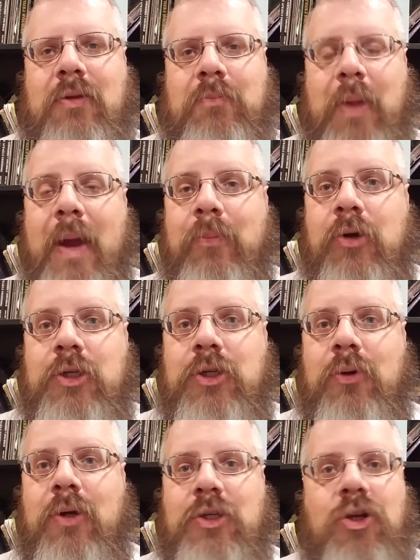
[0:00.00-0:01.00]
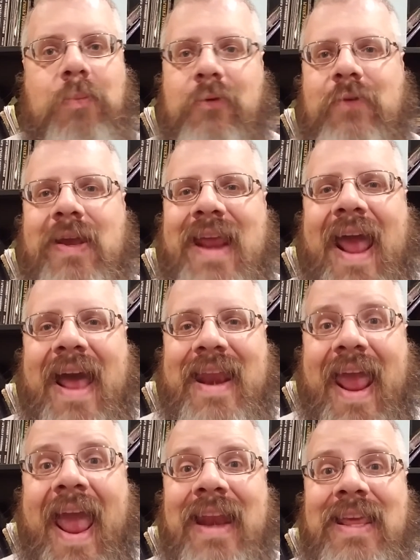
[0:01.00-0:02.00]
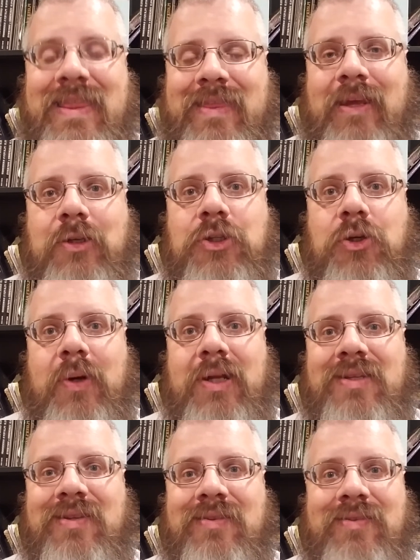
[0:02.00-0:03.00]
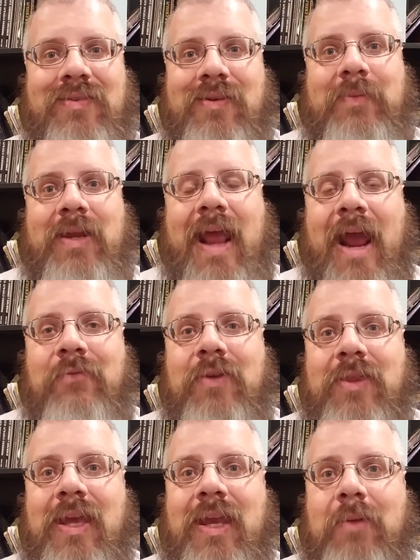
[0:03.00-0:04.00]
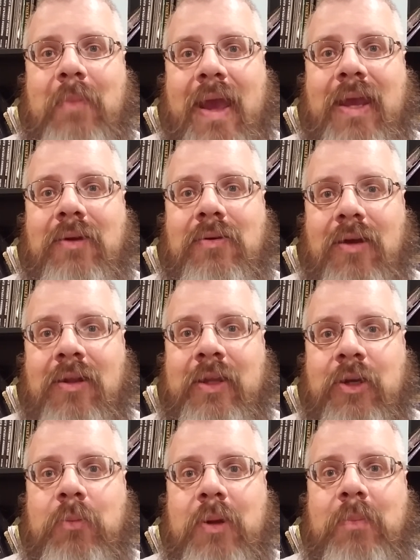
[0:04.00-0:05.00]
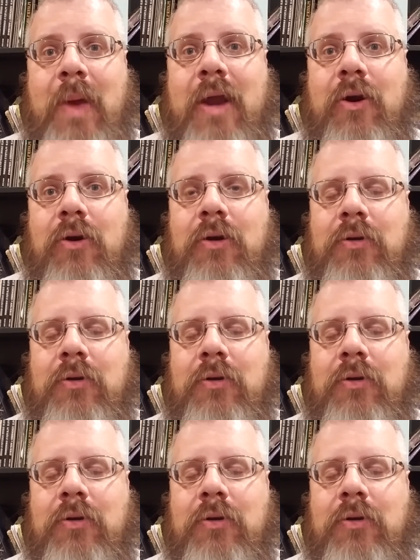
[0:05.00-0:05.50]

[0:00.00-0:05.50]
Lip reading: pepper to it. Don't be afraid to add anything to it. I mean, everything can make it a little bit better.